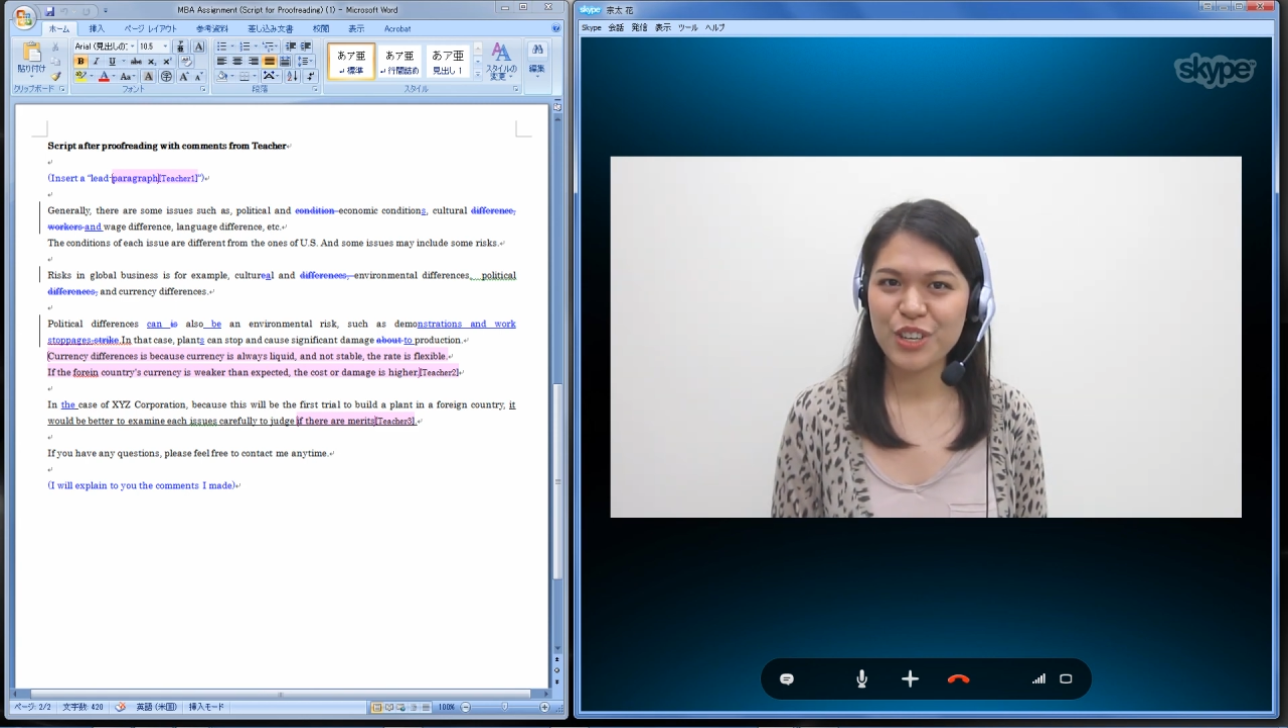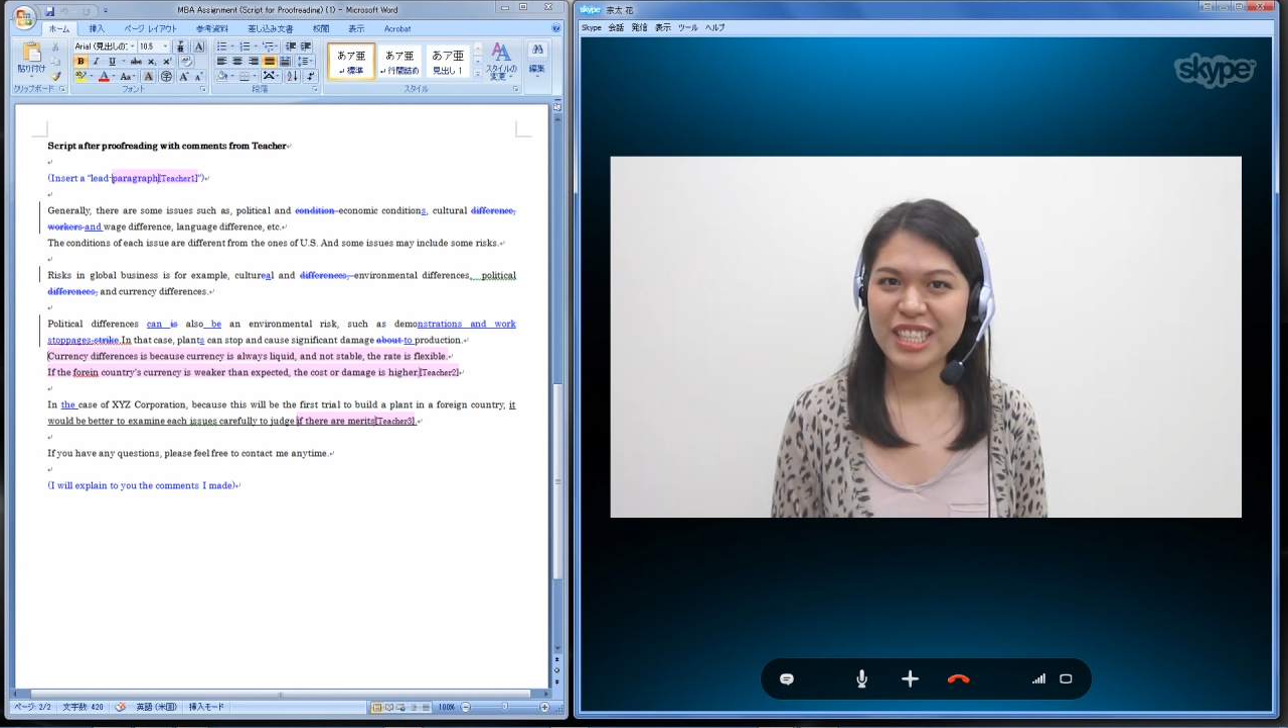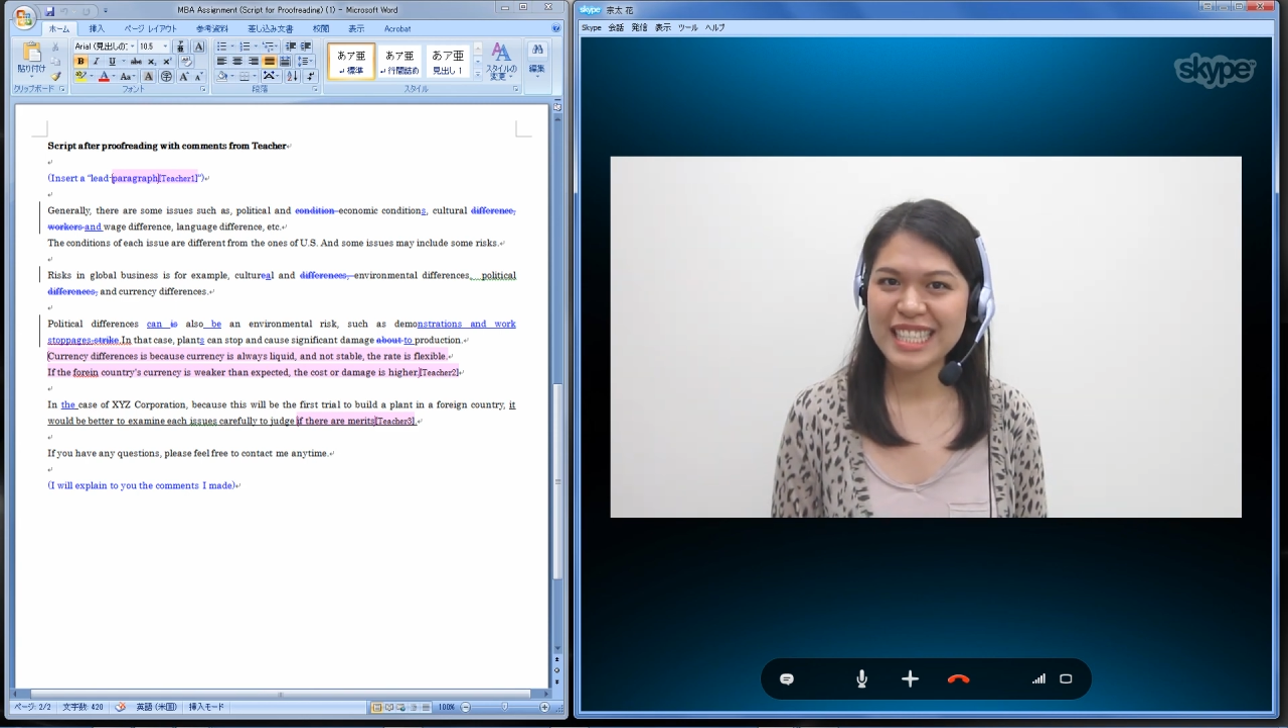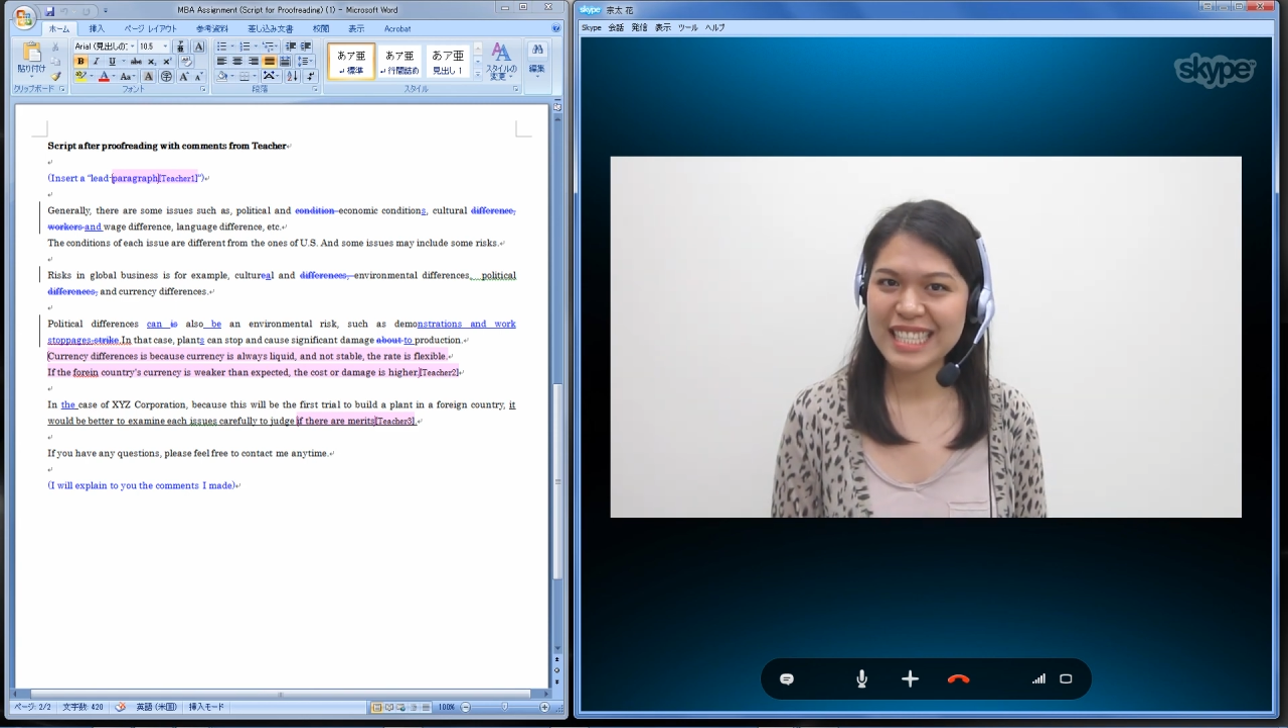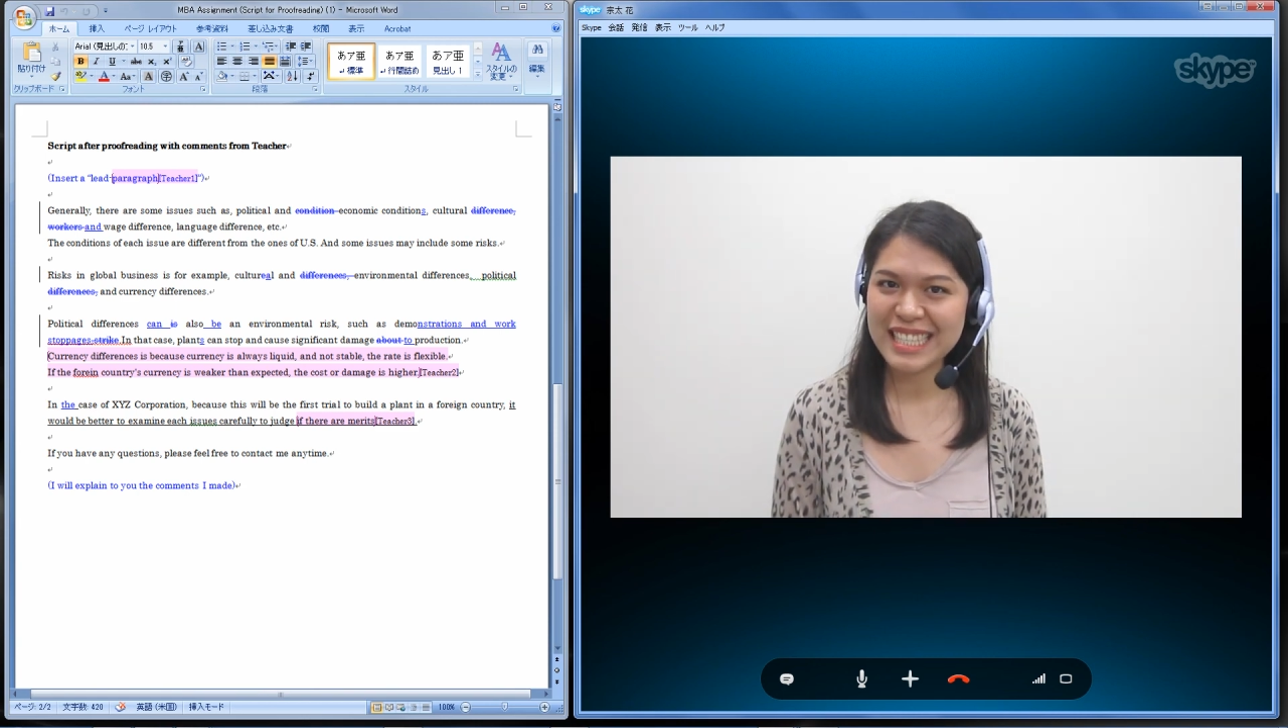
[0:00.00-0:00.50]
for this